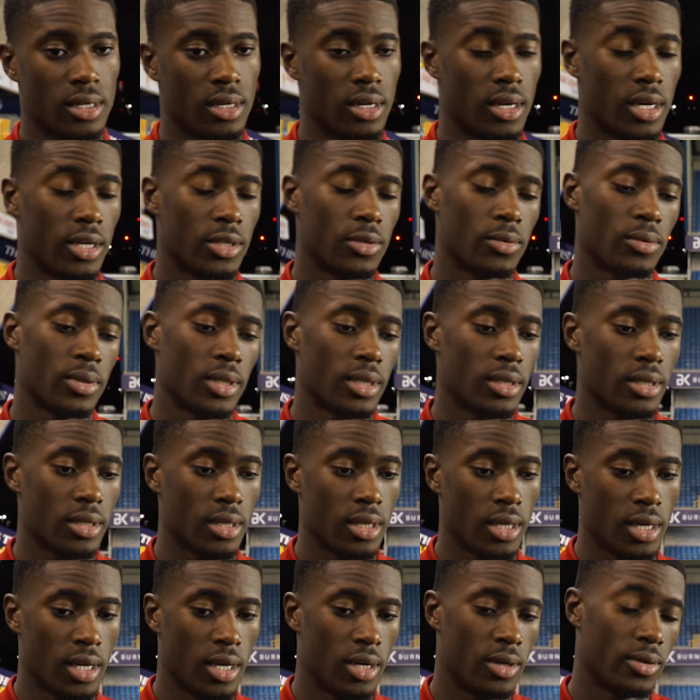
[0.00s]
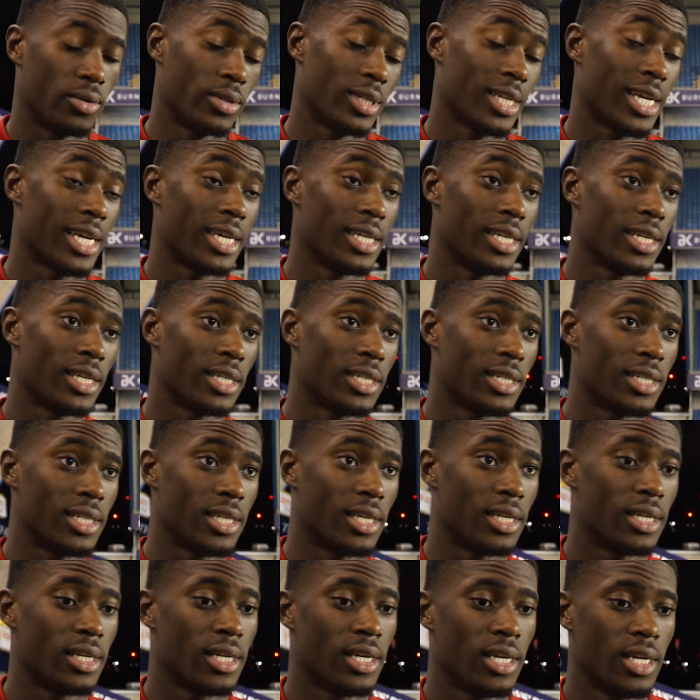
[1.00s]
Last week, or Saturday, I should
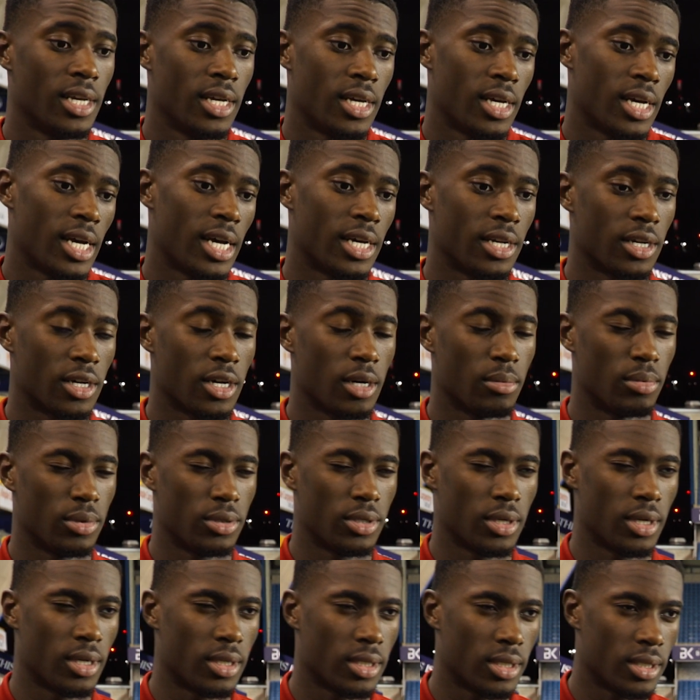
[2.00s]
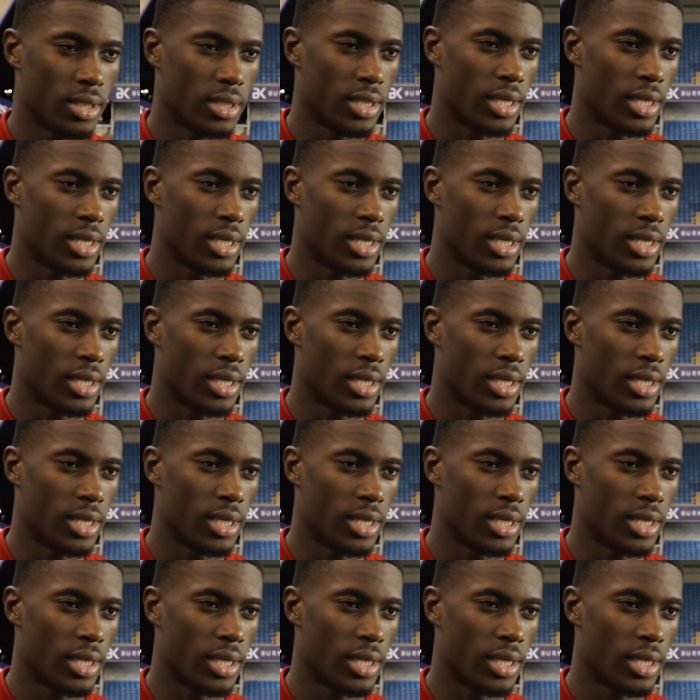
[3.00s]
say, I had a couple chances.